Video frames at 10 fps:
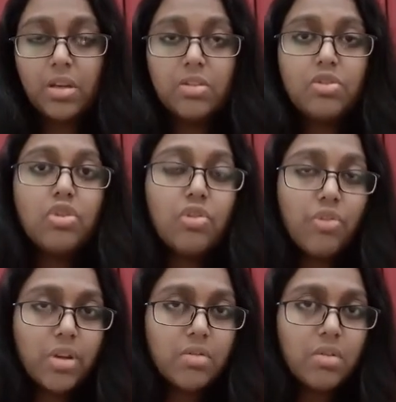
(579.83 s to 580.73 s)

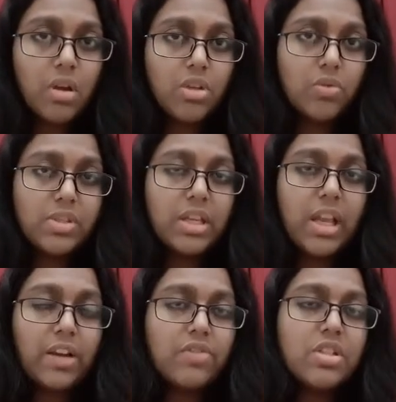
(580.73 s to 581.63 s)
children using
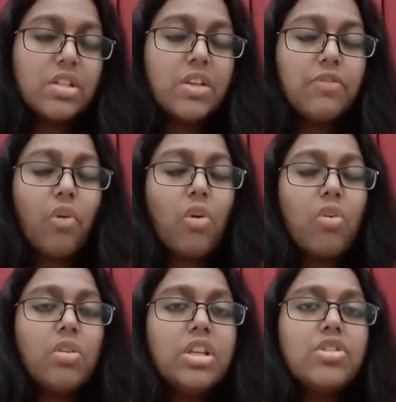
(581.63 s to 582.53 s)
electricity for
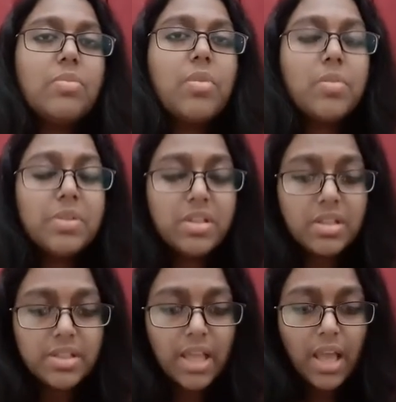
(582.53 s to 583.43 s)
leisure purposes,